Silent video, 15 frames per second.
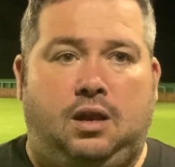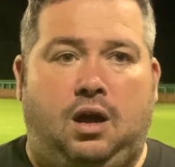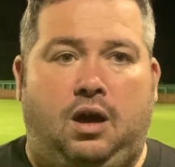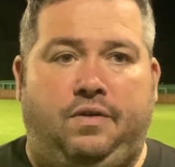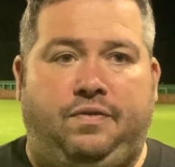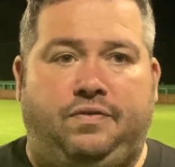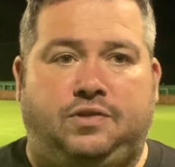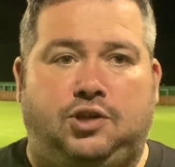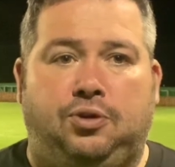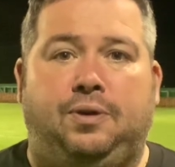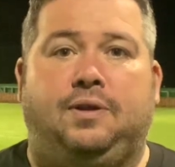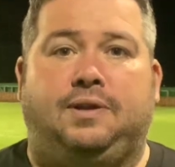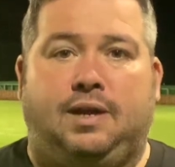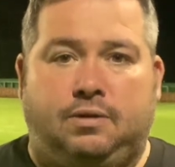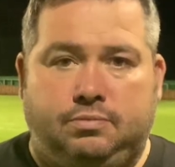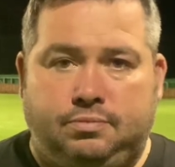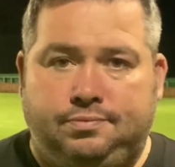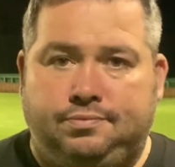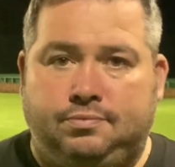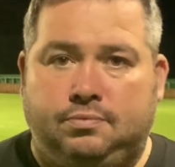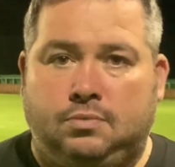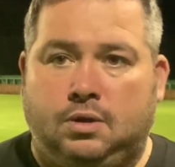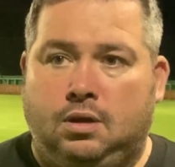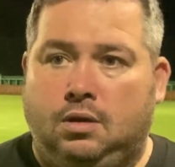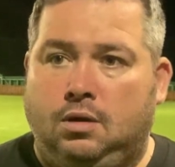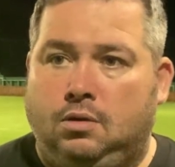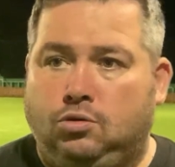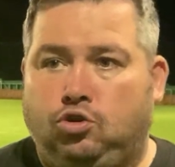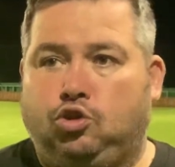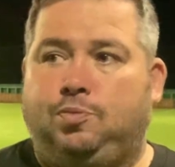half, 2-0 down.
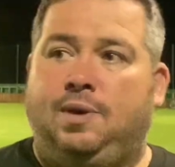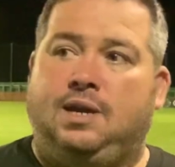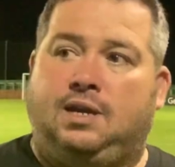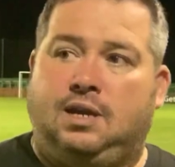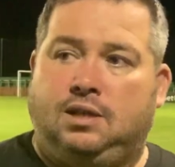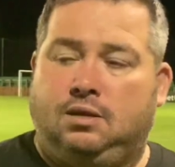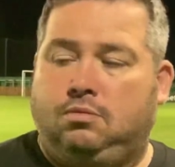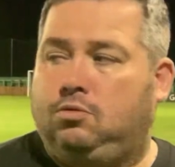Just making